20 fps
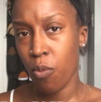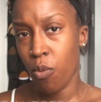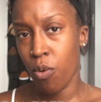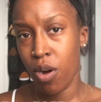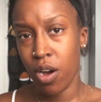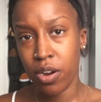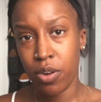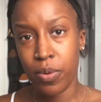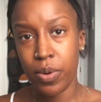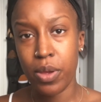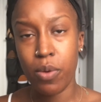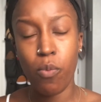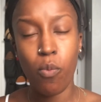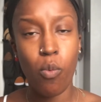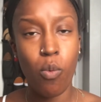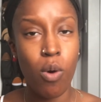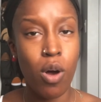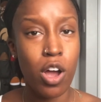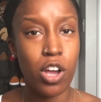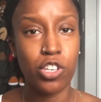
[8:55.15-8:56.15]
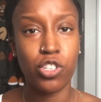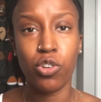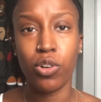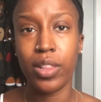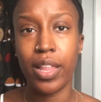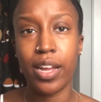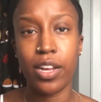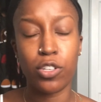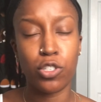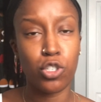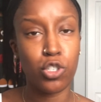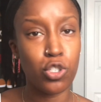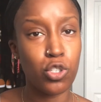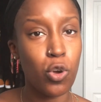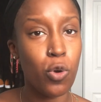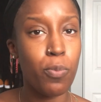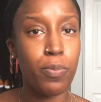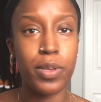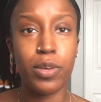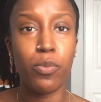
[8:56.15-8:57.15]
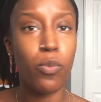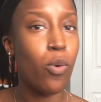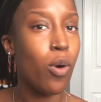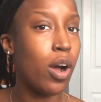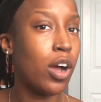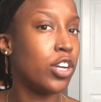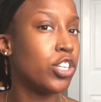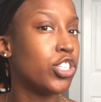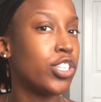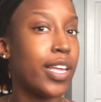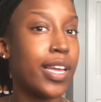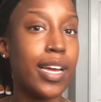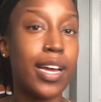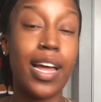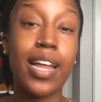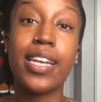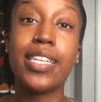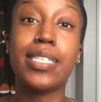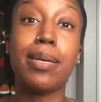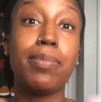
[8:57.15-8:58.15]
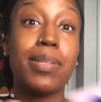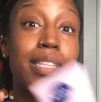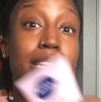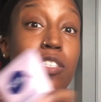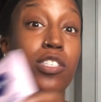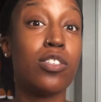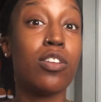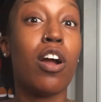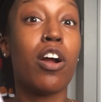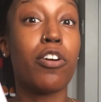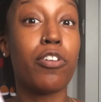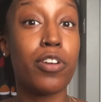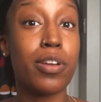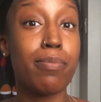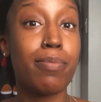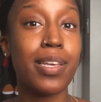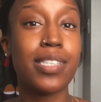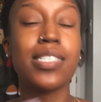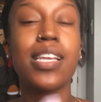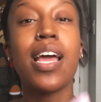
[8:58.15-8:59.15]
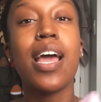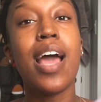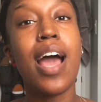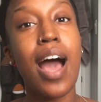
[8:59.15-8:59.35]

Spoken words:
watery wash or like a soapy wash, like something that's not cream based.